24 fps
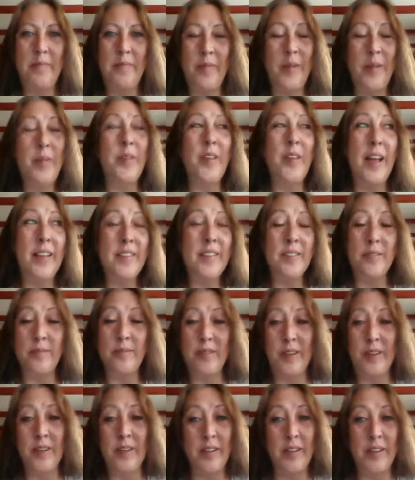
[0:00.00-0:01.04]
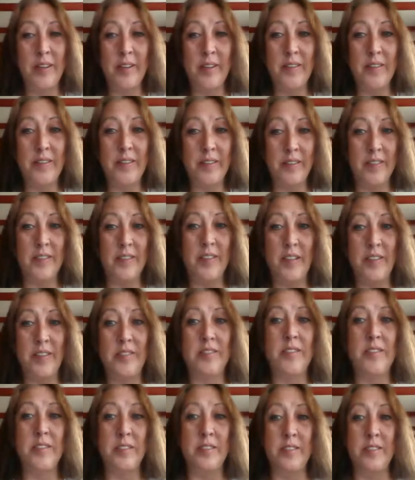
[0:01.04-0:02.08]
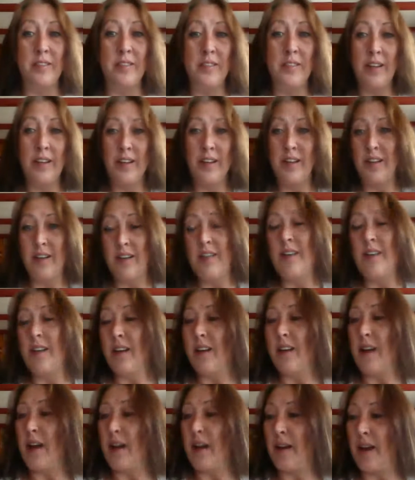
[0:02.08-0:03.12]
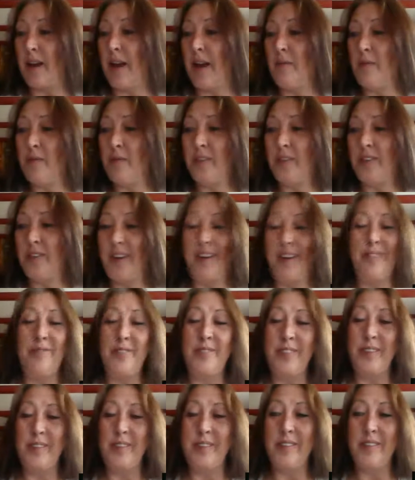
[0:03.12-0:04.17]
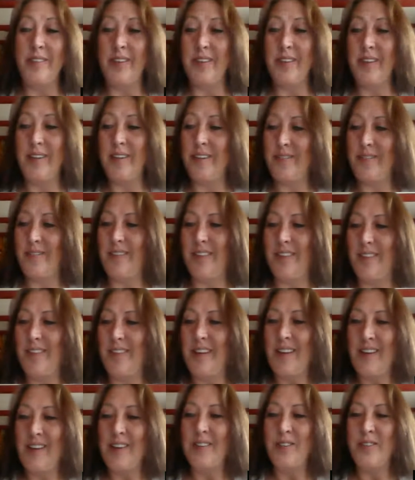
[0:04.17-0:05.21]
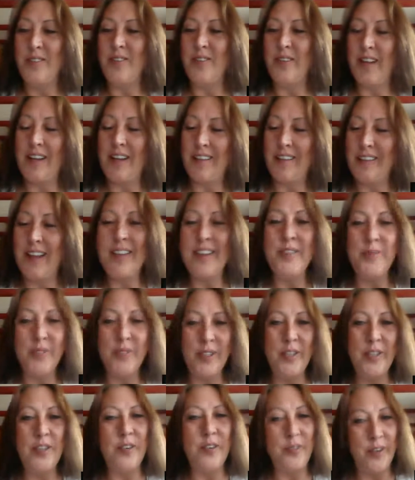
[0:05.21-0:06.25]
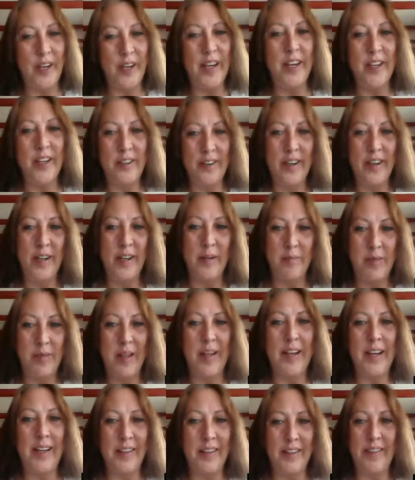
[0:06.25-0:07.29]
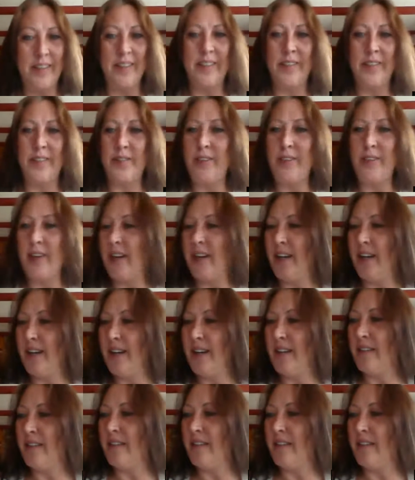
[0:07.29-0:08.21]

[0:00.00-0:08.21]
No, that's a really good suggestion. I will definitely do that. That's when you create your like playlist, right?